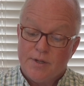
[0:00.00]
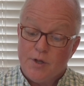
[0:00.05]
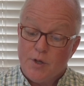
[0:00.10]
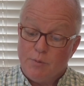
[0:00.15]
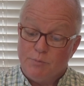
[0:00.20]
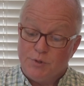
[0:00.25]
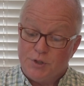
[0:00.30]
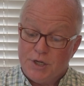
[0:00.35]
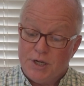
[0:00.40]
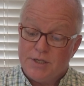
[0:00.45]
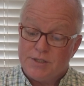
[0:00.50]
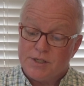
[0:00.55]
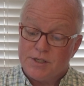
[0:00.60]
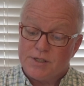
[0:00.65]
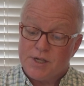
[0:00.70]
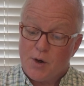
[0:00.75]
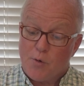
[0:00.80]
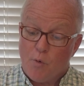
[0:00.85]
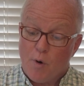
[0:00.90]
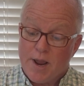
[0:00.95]
whom
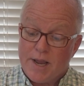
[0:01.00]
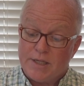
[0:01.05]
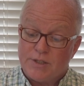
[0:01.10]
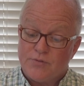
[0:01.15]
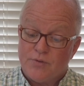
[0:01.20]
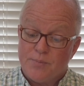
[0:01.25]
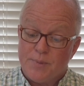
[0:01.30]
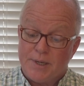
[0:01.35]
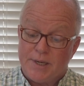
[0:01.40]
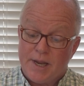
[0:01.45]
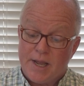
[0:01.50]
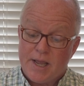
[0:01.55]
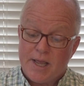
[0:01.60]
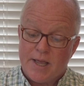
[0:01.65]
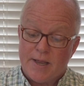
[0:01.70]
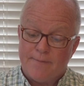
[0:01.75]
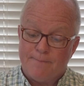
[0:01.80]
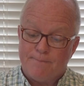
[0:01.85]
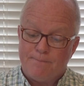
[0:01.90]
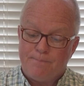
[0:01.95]
Jesus had raised from the
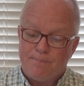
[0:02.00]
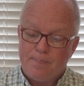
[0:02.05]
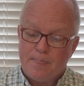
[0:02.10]
dead.